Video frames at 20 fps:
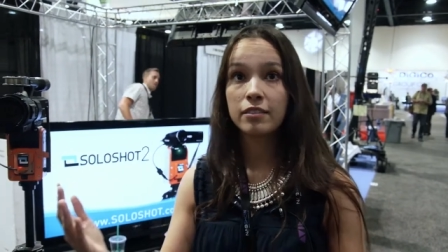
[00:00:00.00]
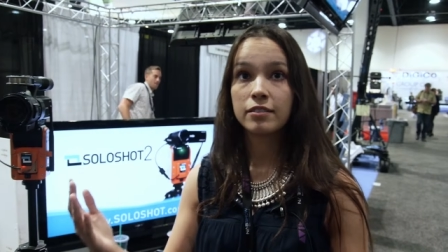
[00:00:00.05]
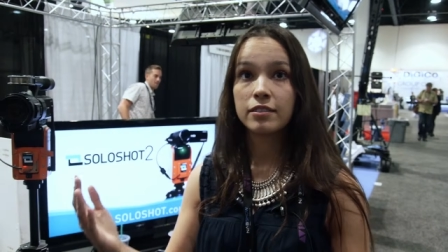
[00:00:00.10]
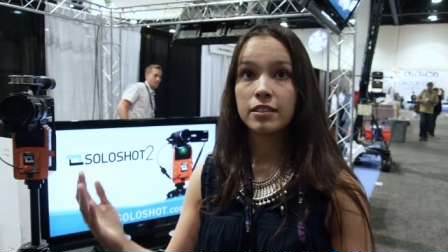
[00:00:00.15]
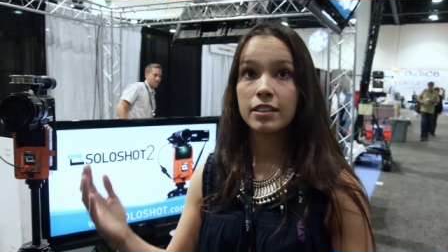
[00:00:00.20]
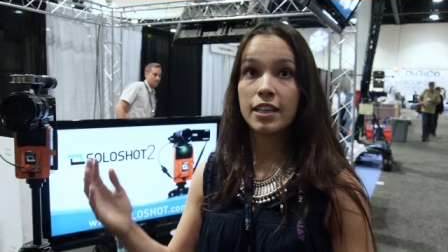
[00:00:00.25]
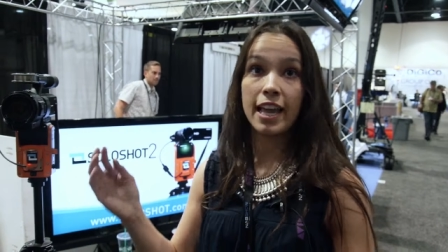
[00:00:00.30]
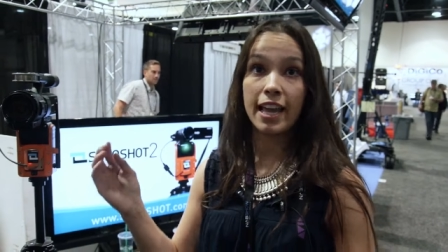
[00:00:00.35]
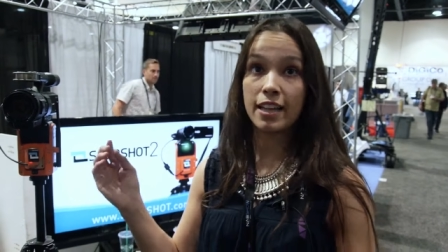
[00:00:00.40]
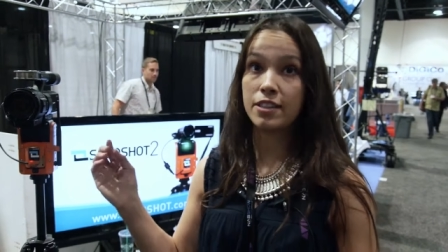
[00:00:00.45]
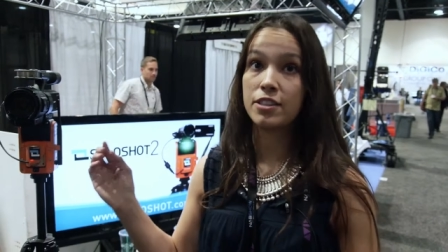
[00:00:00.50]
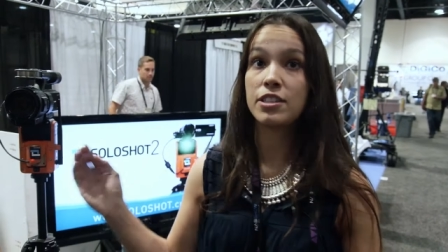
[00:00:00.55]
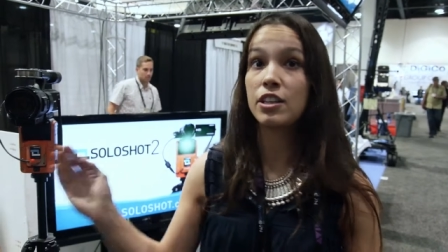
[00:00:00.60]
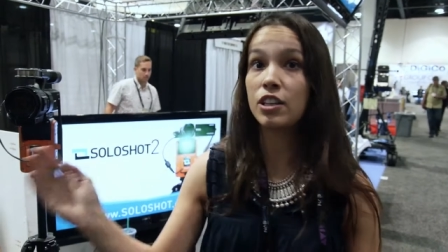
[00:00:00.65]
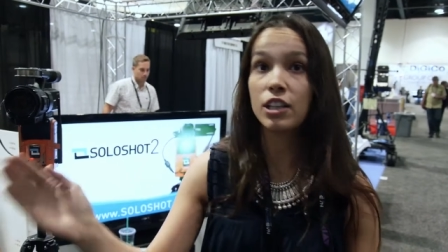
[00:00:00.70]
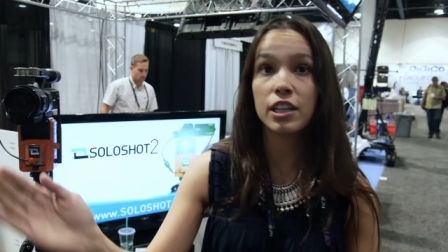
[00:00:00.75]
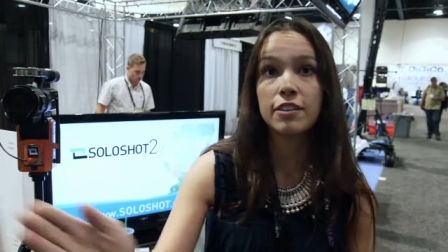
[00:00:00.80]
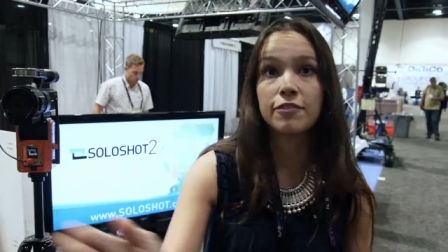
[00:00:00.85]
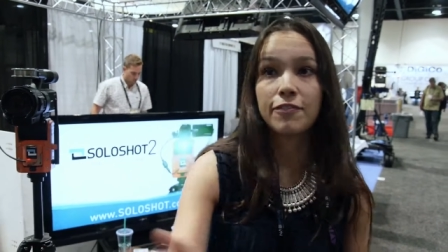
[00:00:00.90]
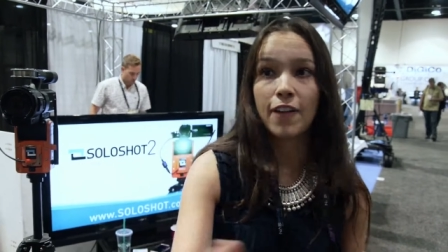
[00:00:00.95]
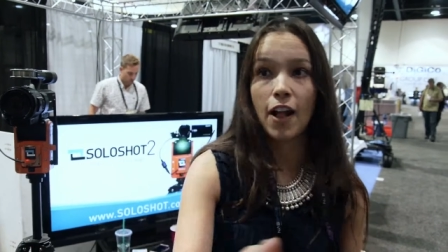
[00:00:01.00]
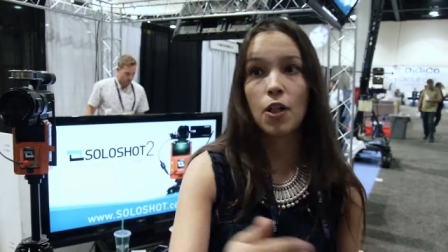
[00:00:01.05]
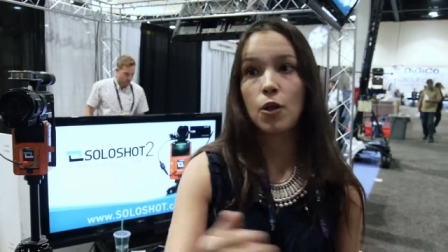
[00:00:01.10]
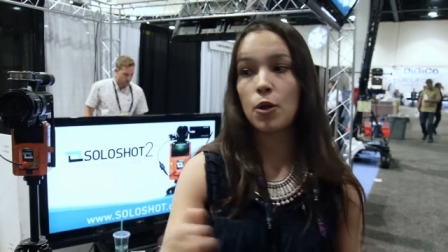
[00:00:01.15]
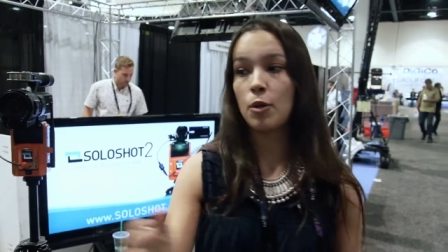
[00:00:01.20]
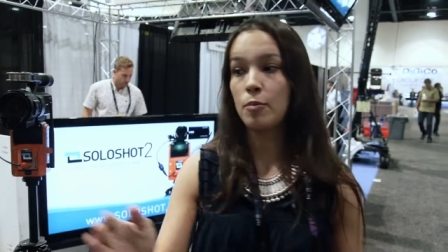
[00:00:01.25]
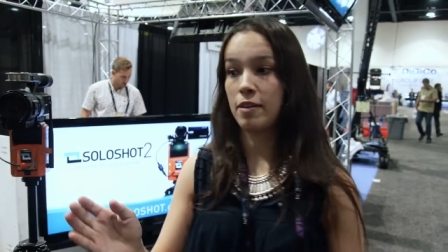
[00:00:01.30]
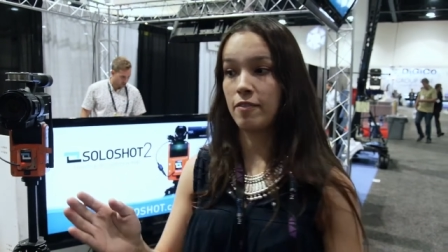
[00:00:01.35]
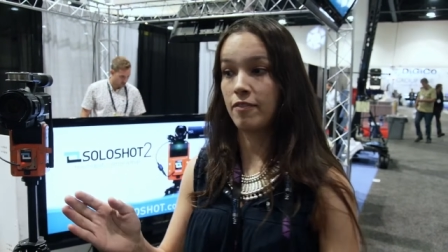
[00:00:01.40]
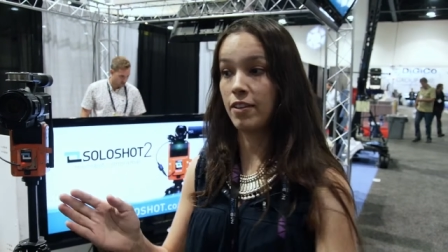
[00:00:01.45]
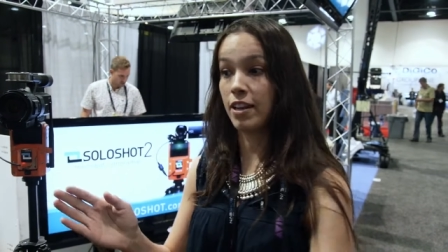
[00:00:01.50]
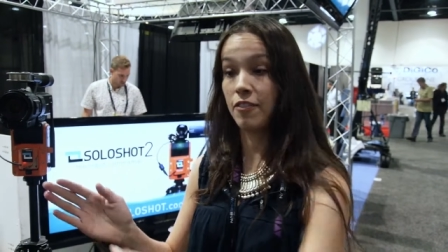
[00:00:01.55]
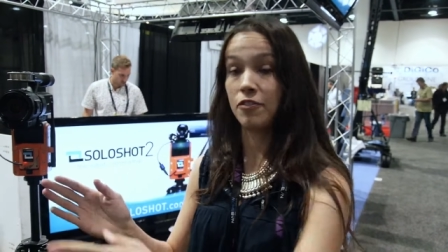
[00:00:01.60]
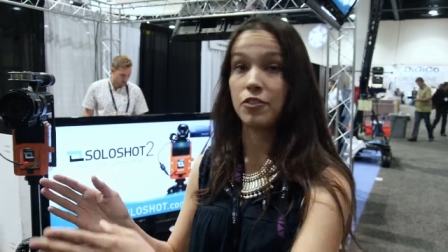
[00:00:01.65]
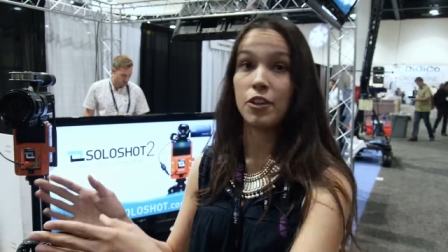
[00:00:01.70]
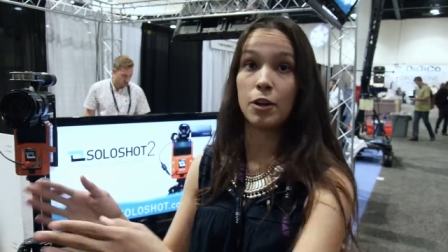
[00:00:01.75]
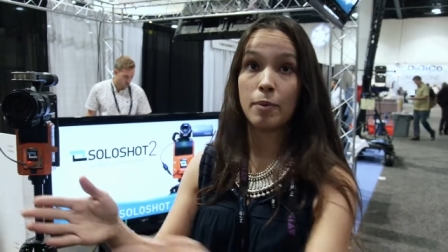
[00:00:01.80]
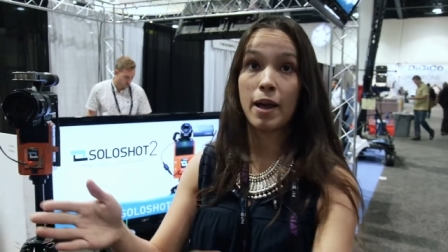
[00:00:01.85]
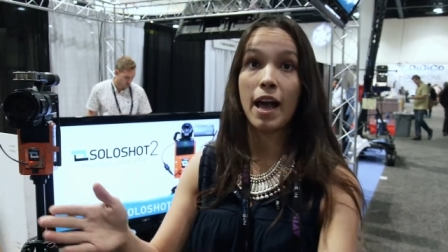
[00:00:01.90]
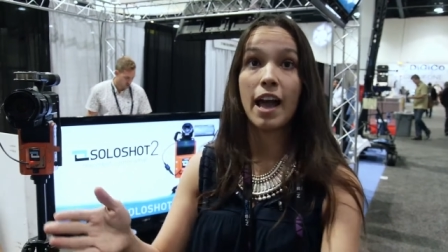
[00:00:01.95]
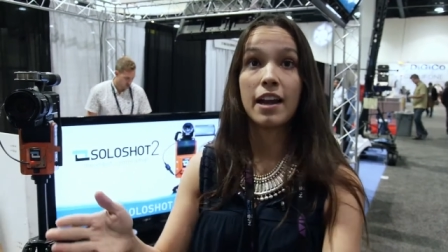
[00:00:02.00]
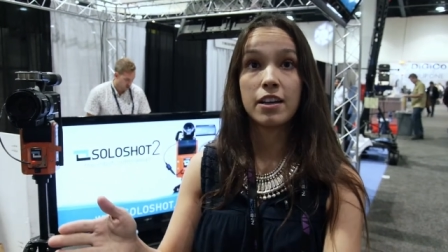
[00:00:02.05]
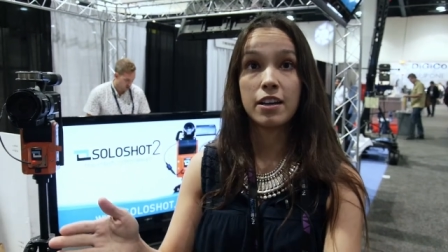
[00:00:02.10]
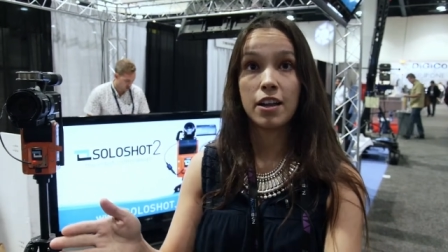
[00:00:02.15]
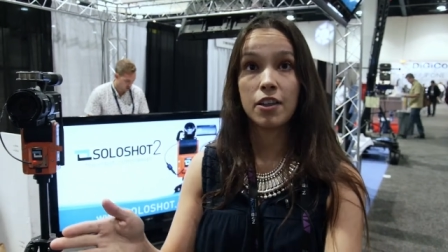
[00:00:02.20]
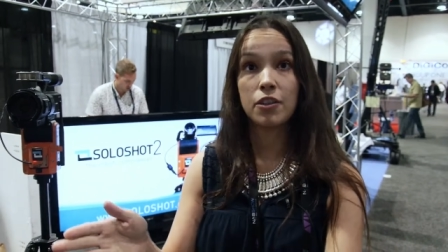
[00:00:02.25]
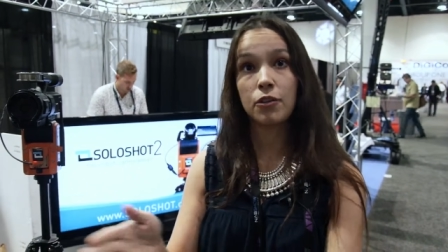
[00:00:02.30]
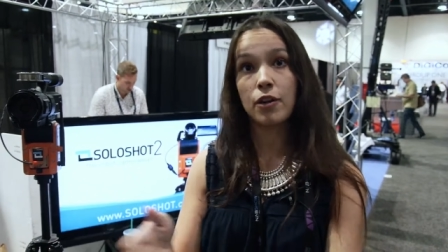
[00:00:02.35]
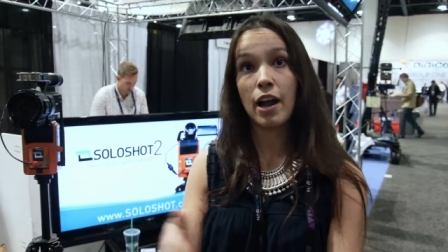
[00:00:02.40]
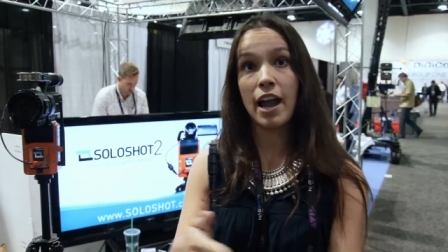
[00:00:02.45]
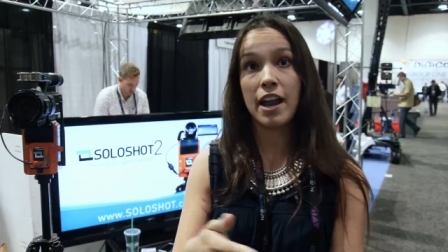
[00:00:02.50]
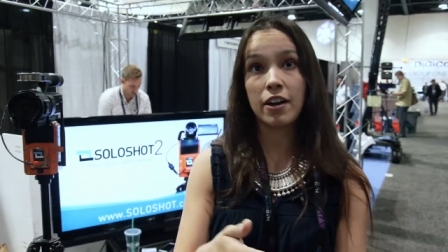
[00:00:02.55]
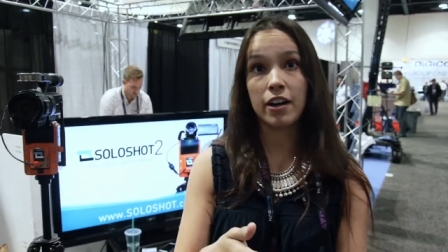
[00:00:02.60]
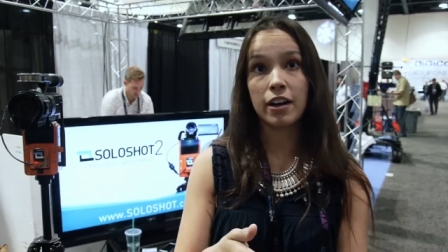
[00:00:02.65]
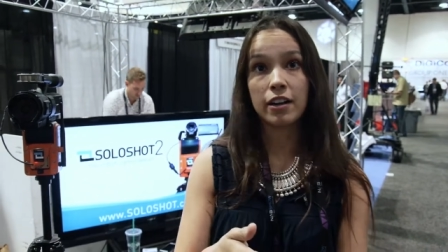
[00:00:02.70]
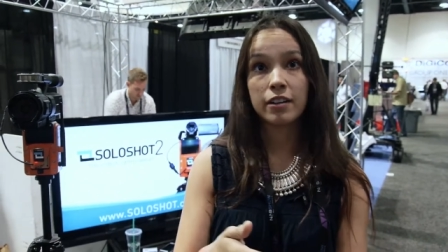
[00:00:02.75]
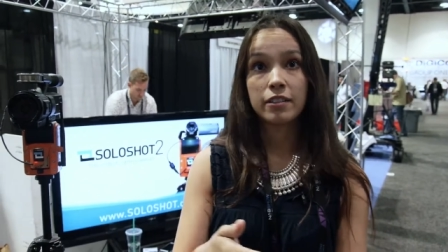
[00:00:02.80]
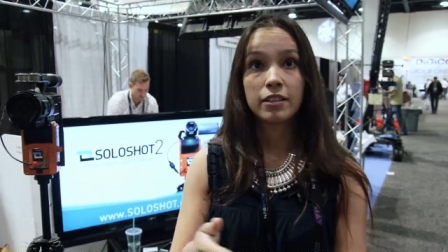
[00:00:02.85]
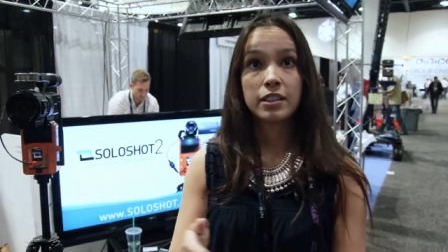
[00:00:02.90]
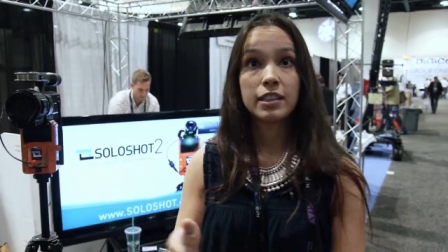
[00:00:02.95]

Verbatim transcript: Okay it's still going to follow them even if they're behind another rider.